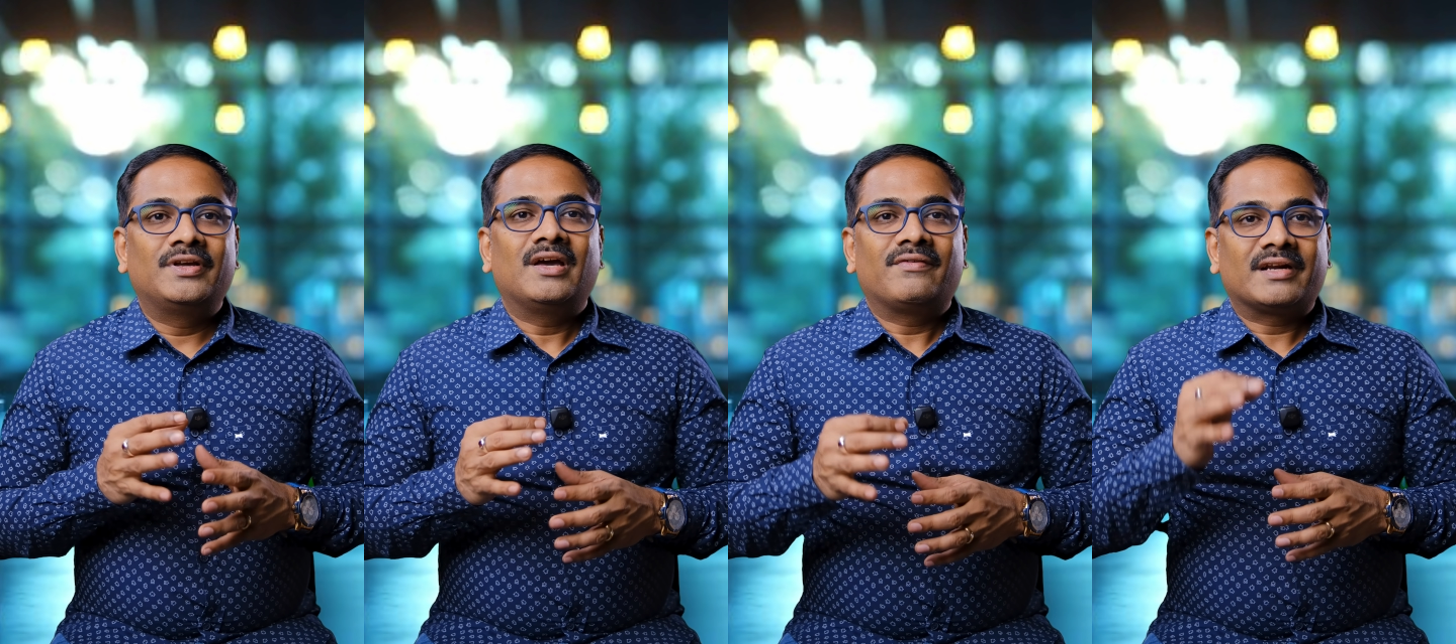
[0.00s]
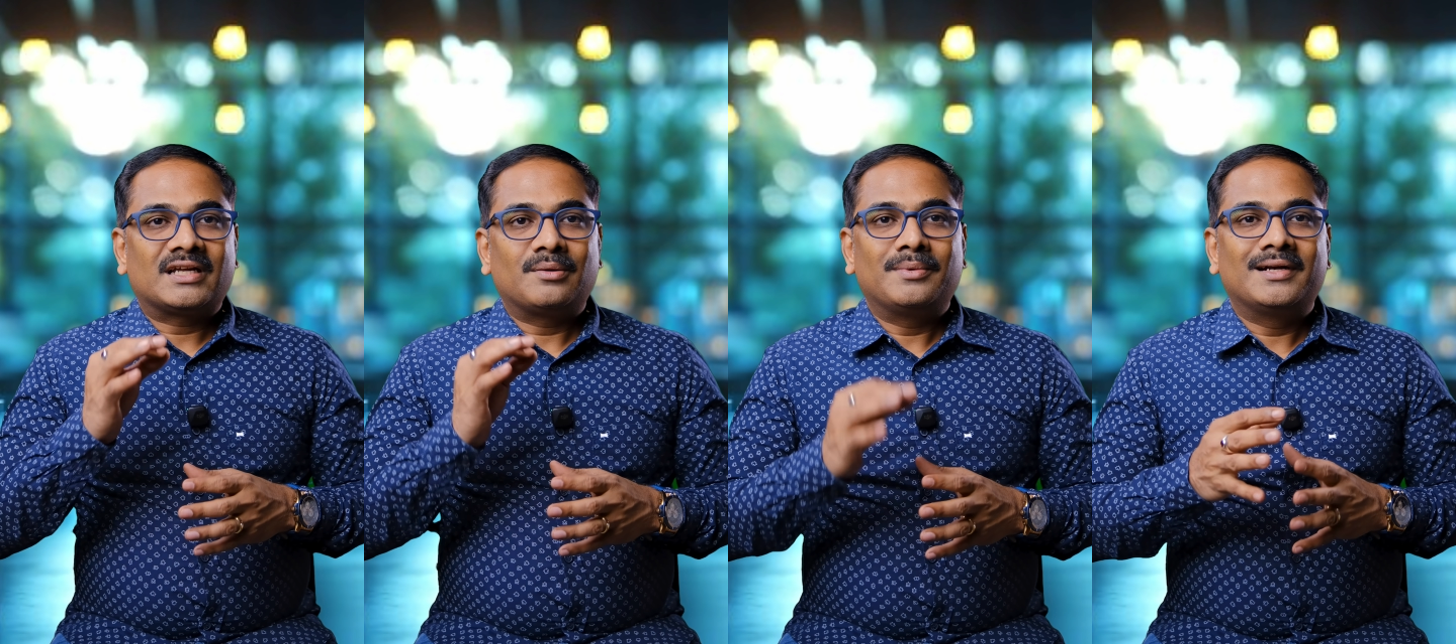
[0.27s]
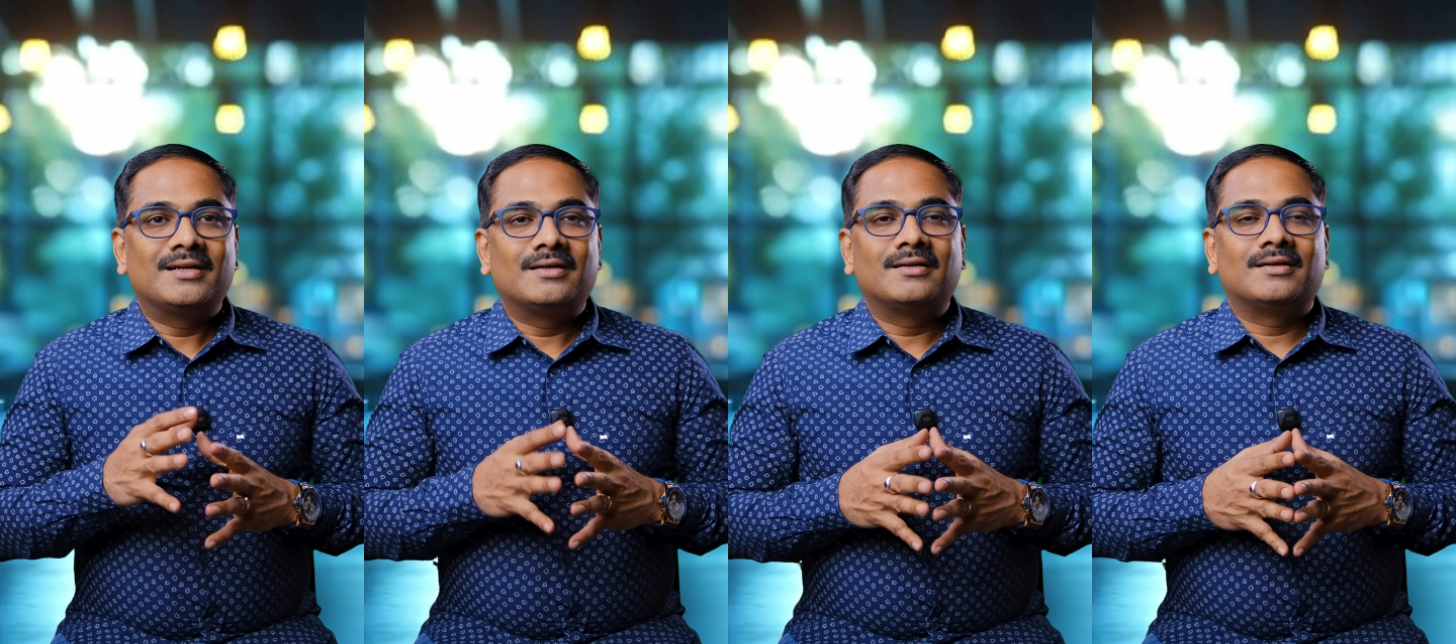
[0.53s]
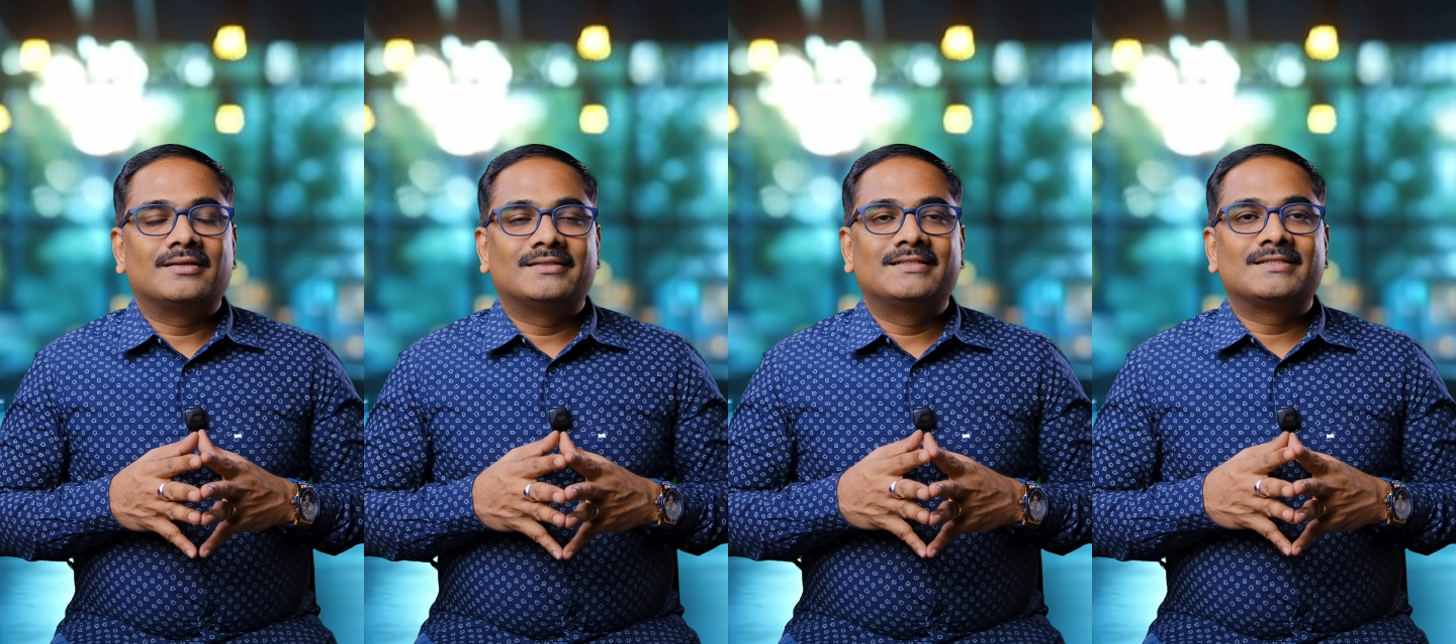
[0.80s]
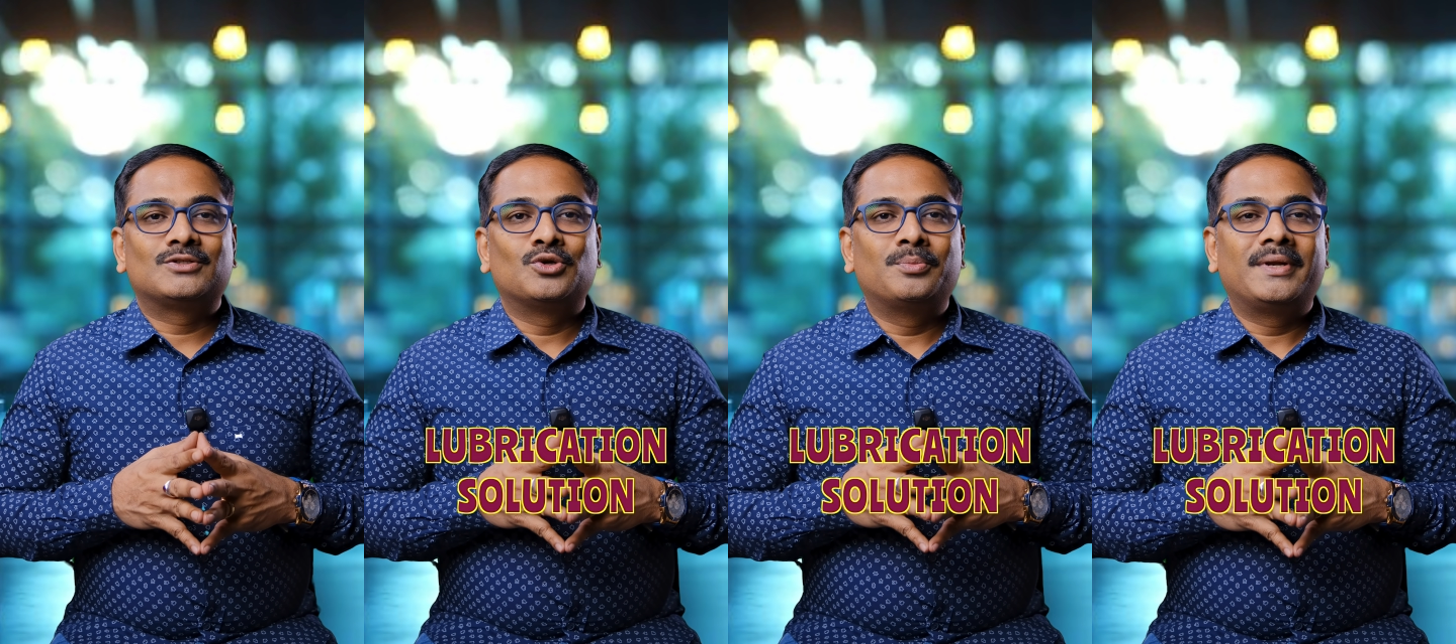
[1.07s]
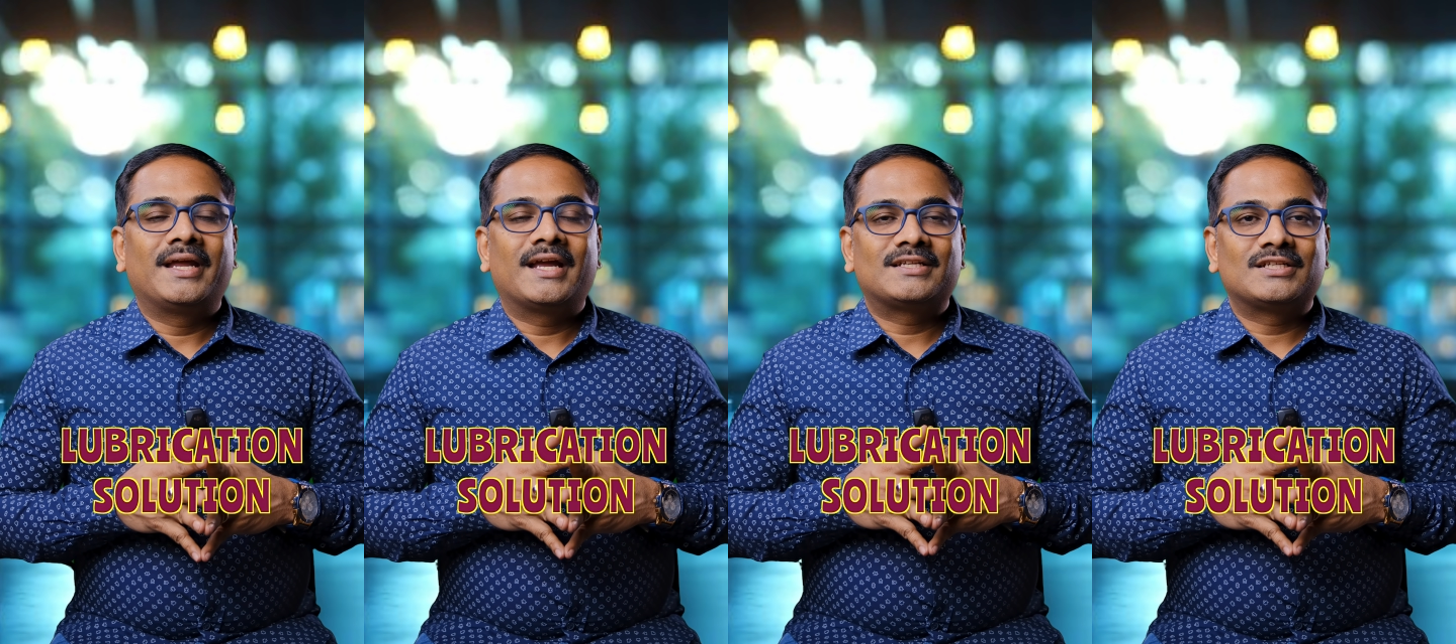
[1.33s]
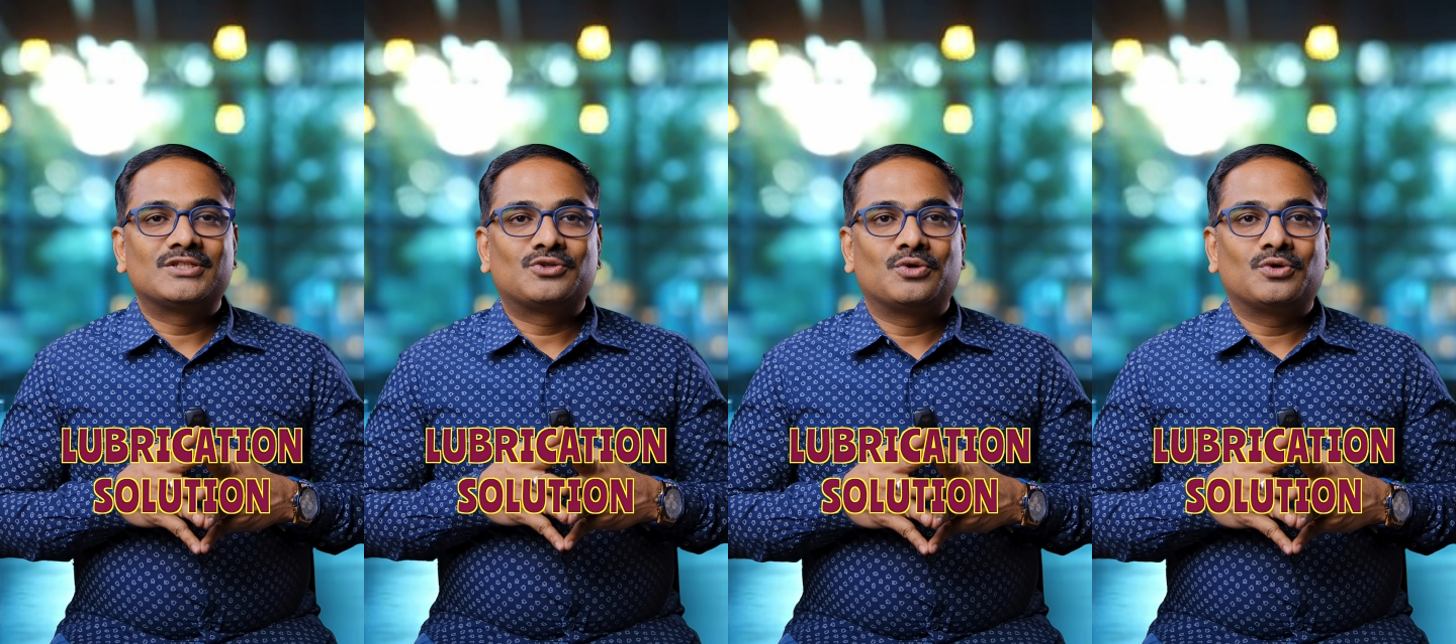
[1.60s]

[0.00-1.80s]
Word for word: We have recommended this lubrication